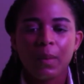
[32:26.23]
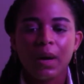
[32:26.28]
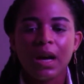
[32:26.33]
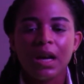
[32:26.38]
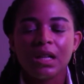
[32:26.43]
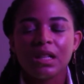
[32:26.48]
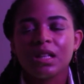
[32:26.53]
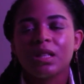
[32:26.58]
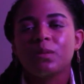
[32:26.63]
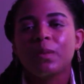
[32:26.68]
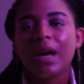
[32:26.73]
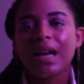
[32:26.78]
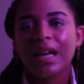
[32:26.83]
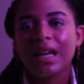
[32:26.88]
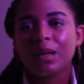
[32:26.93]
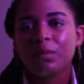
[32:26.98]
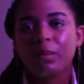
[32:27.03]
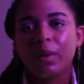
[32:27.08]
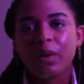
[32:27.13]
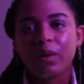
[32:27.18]
But
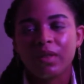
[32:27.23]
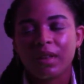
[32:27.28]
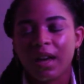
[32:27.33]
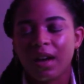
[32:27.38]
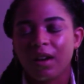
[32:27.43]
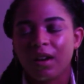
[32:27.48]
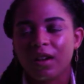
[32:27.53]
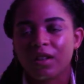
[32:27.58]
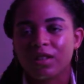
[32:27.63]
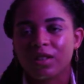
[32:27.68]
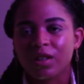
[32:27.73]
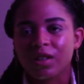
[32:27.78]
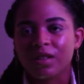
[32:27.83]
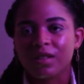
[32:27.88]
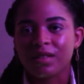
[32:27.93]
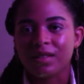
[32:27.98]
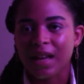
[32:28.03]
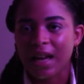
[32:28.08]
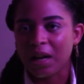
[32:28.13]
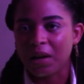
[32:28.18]
despite both
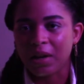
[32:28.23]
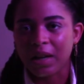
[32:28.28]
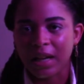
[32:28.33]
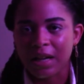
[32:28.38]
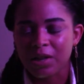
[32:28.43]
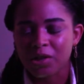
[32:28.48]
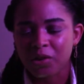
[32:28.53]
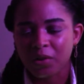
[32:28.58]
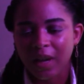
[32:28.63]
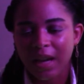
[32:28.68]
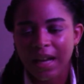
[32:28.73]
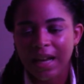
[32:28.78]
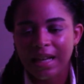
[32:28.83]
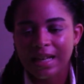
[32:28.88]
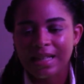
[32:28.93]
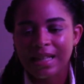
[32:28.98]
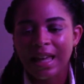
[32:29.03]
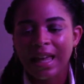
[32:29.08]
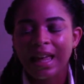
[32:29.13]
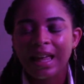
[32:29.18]
characters' arrogant
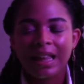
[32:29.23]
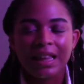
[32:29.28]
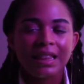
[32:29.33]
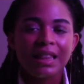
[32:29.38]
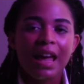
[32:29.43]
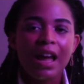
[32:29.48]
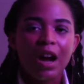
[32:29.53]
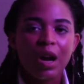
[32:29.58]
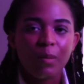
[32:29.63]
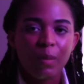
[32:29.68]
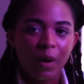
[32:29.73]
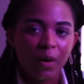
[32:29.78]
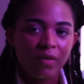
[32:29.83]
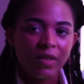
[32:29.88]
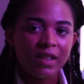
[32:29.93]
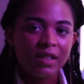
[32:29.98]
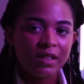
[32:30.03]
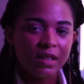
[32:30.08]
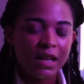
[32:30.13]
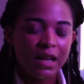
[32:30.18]
trait, they are both
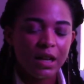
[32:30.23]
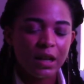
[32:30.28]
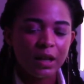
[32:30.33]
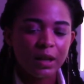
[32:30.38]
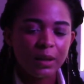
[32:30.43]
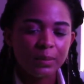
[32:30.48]
insecure.